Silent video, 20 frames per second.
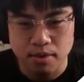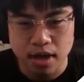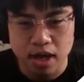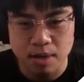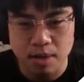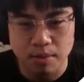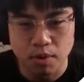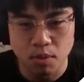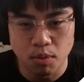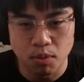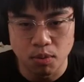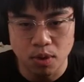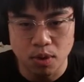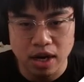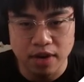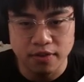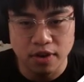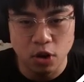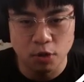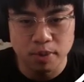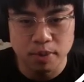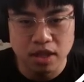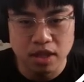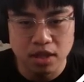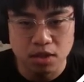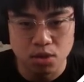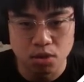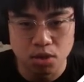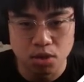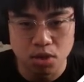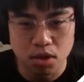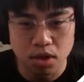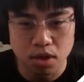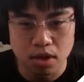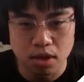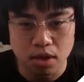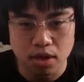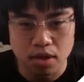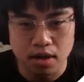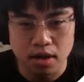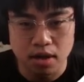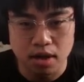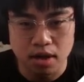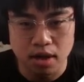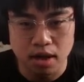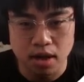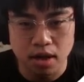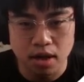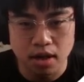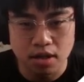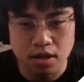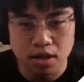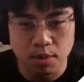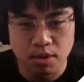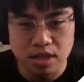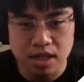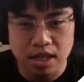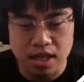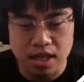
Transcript: Uh, but what if I open this door? And then someone says,